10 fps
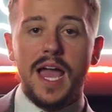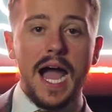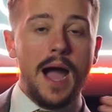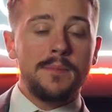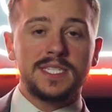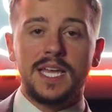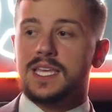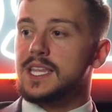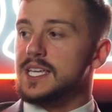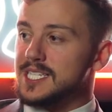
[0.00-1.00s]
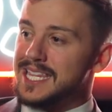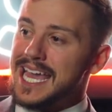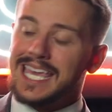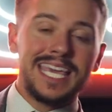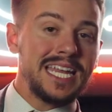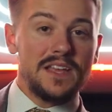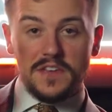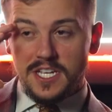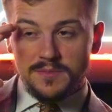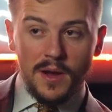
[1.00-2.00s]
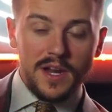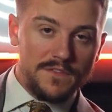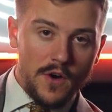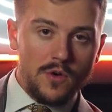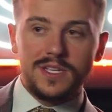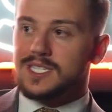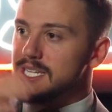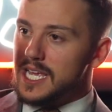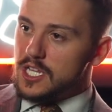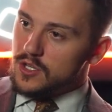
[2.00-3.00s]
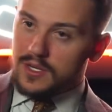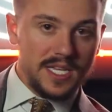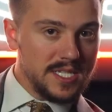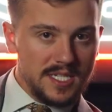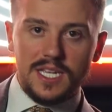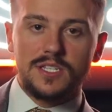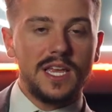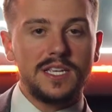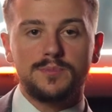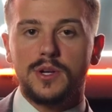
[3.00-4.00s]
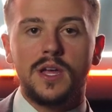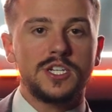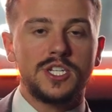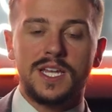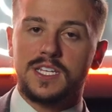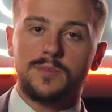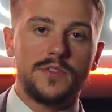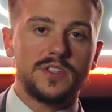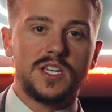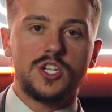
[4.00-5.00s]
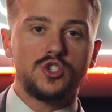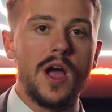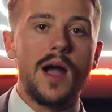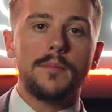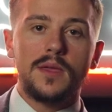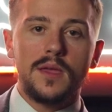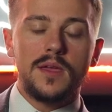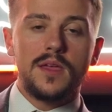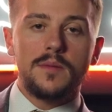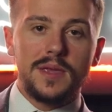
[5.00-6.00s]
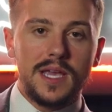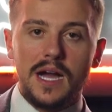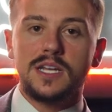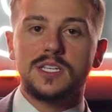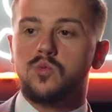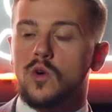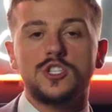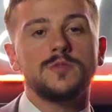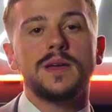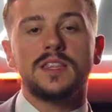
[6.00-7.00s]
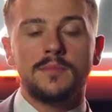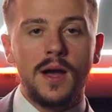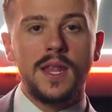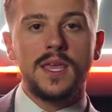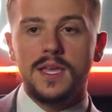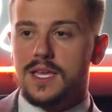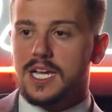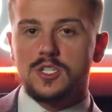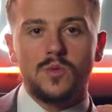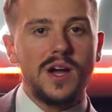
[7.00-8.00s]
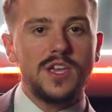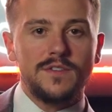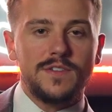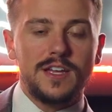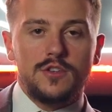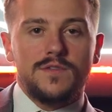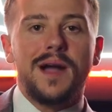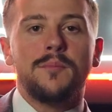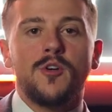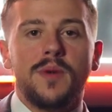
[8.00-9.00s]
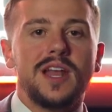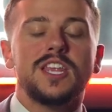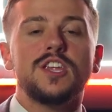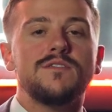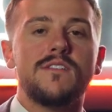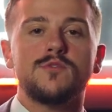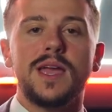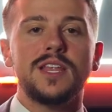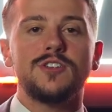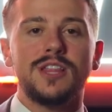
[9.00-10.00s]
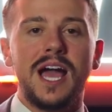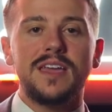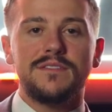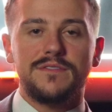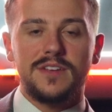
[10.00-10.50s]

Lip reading: I'm going to tell you this, that kid, if he's money focused, dude, his production next month is going to drop. Because once you make the money, guess what? You've got more money than you've ever made in your life.